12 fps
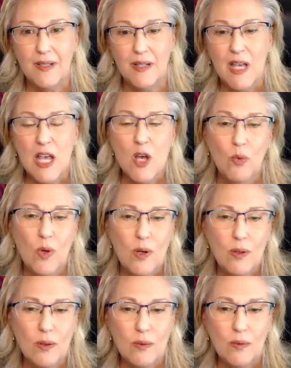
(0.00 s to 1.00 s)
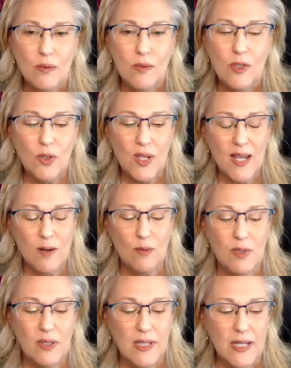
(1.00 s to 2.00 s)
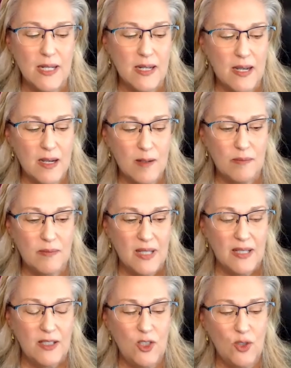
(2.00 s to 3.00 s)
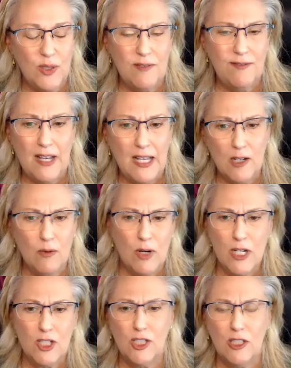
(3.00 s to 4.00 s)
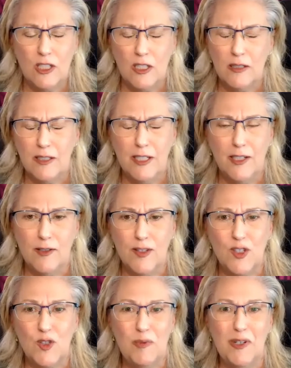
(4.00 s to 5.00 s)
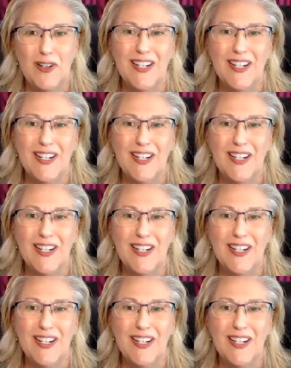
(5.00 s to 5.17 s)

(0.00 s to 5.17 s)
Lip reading: Well, you can't really do an evaluation on, the spirit.